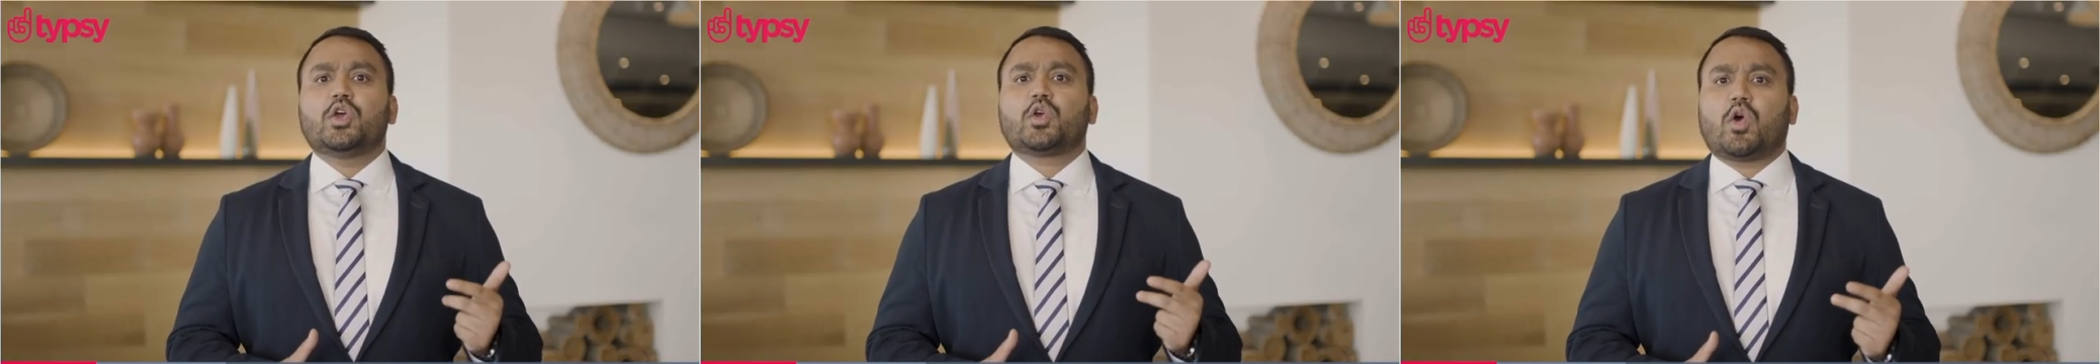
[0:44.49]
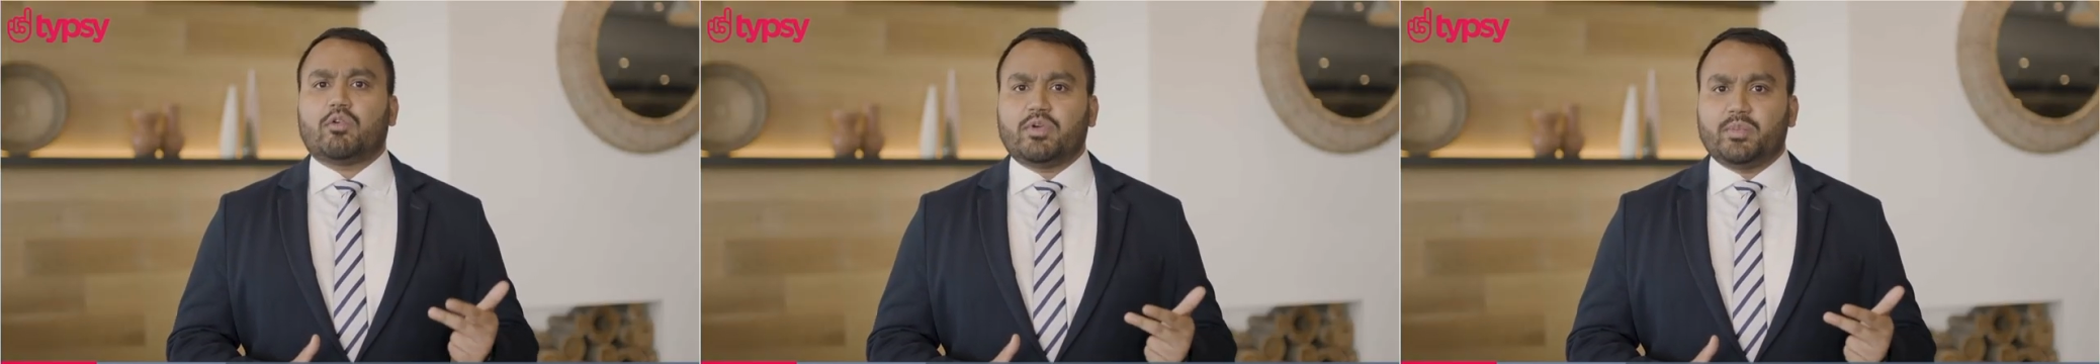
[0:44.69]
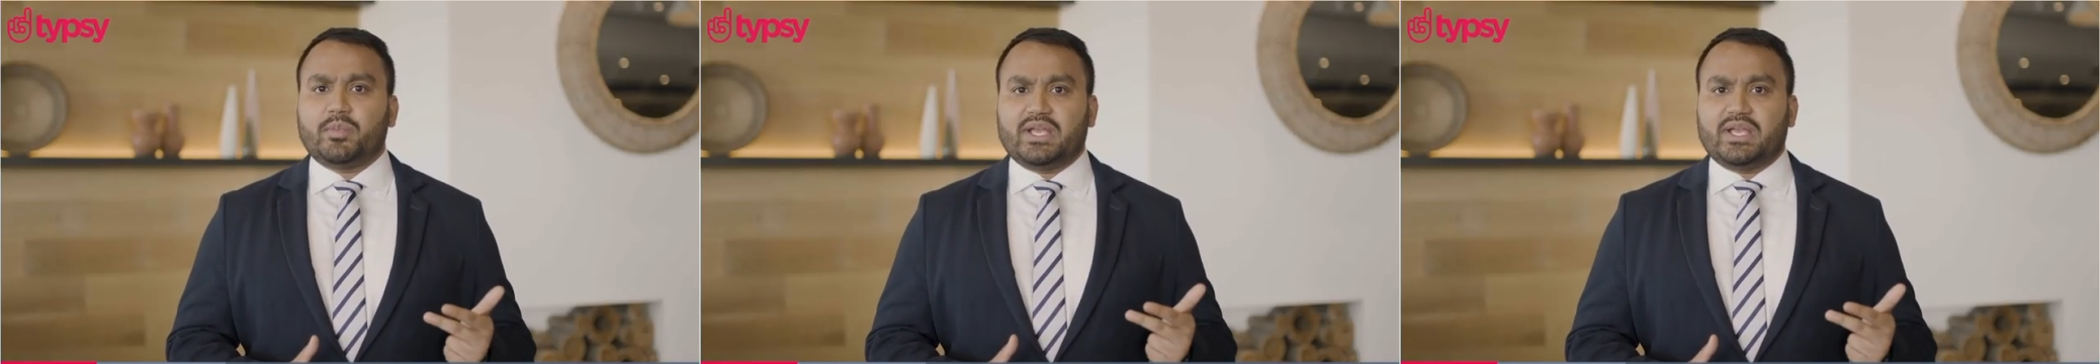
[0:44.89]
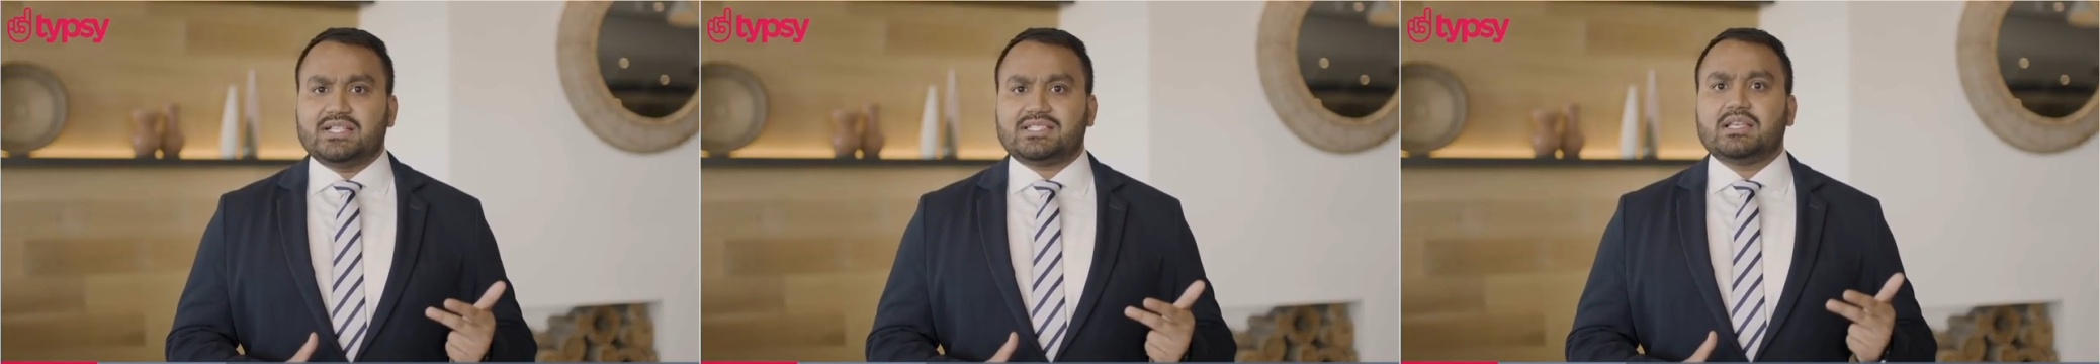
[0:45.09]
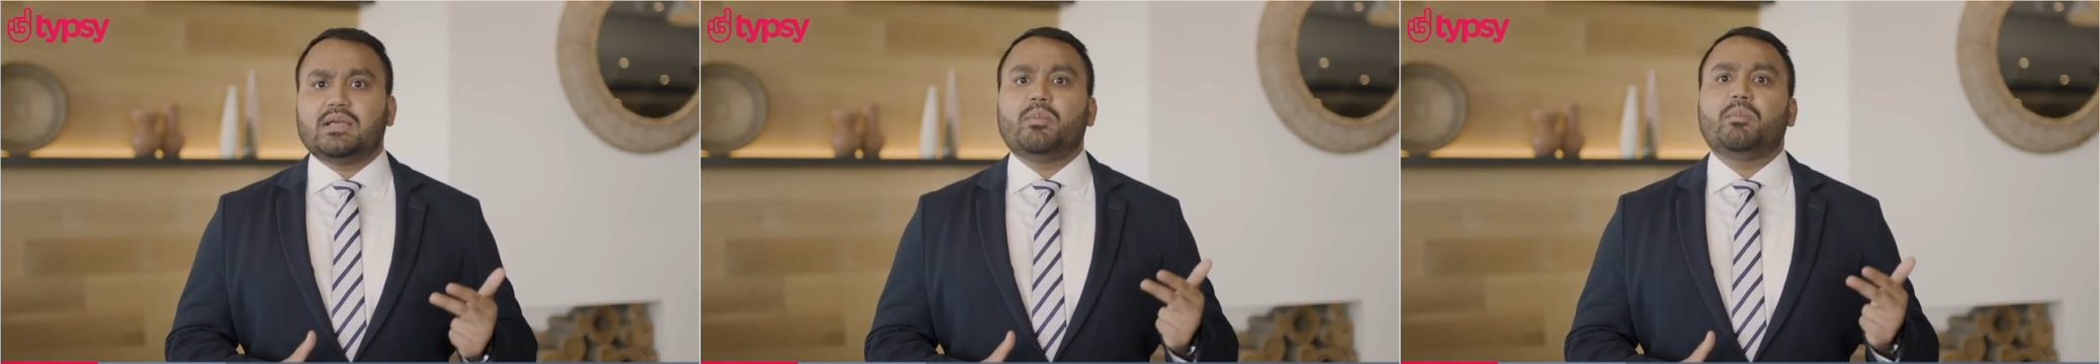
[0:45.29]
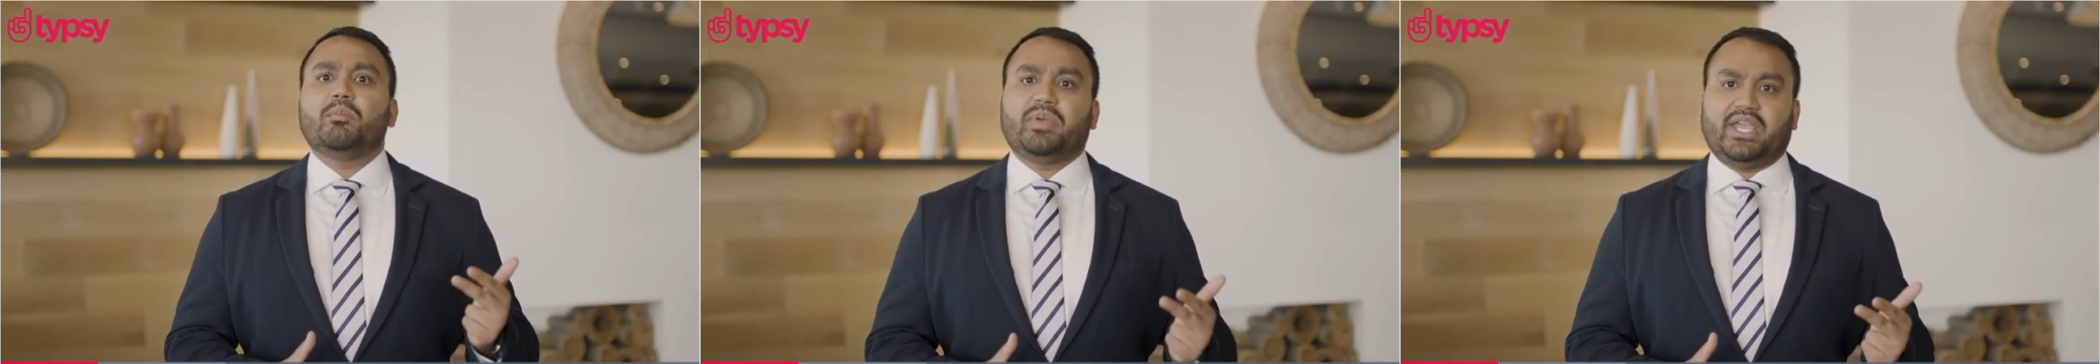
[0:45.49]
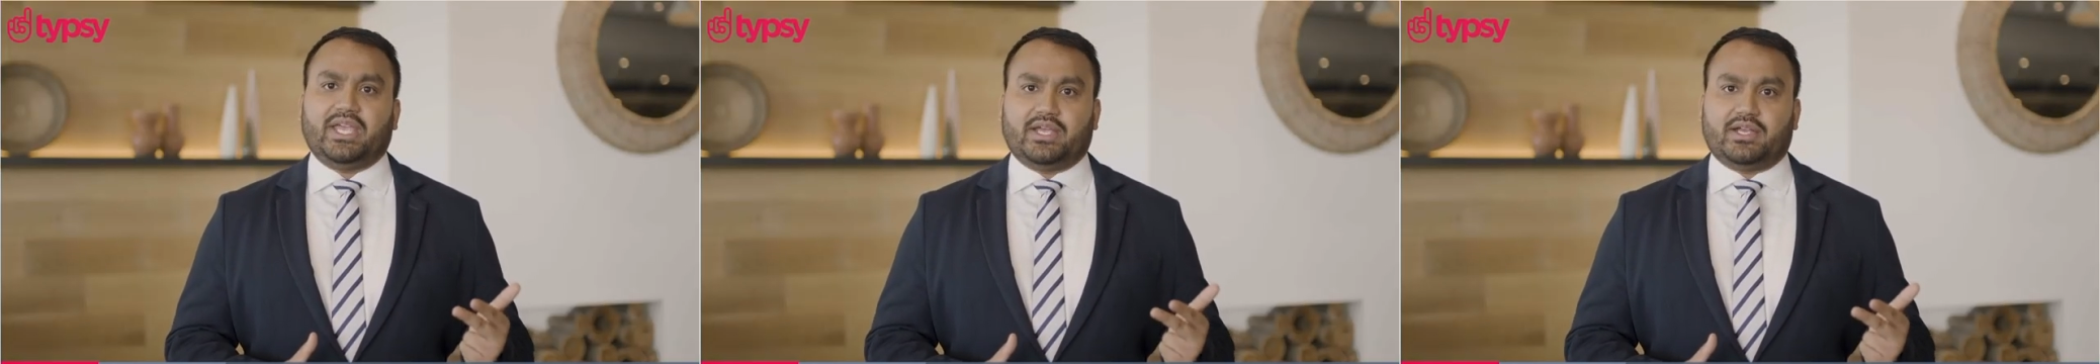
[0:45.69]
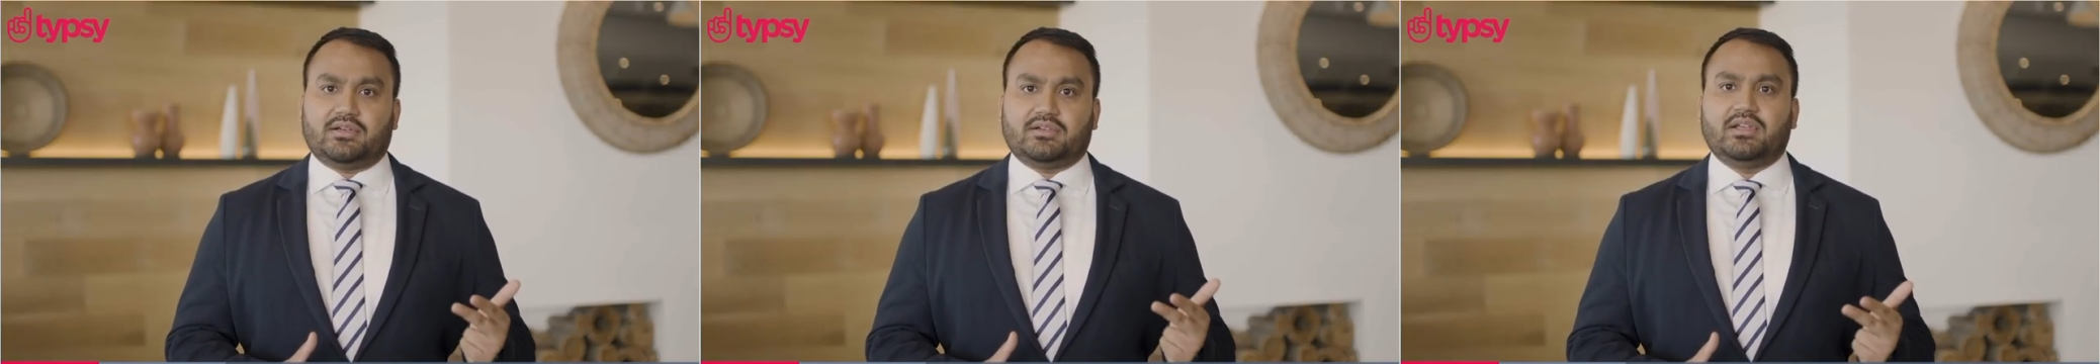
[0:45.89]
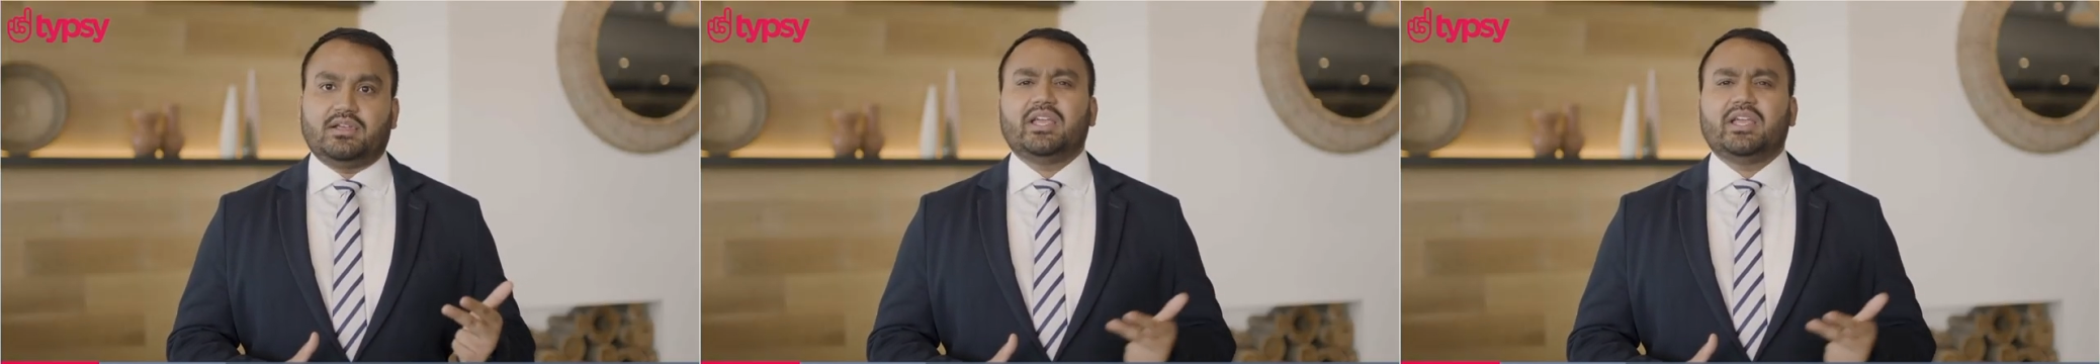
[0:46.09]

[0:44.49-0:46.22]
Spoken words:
coffee beans, beer.